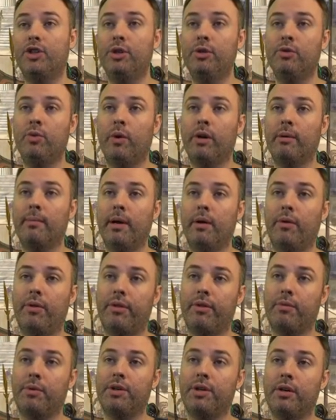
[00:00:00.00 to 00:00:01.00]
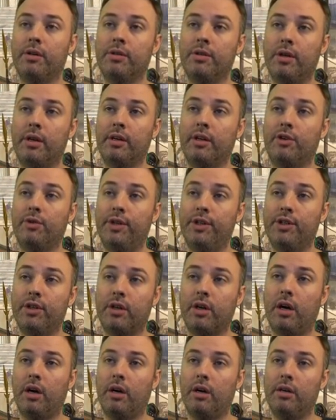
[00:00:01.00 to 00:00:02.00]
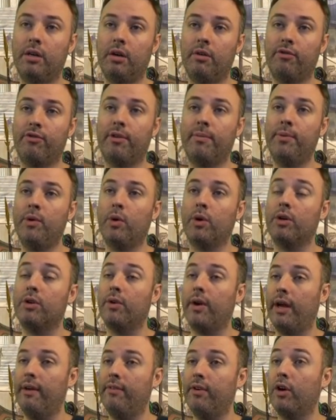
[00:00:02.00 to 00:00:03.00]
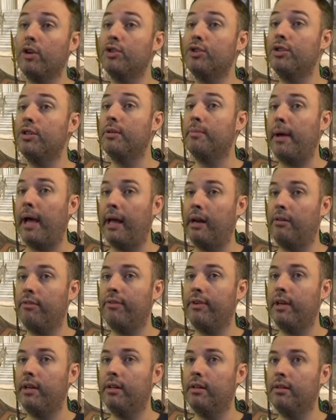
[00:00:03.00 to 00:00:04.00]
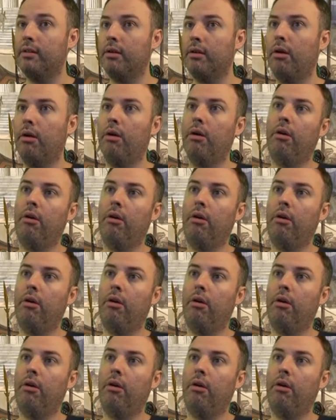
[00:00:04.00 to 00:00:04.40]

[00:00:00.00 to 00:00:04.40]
Choose one or both. Return target creature card from your graveyard to the battlefield.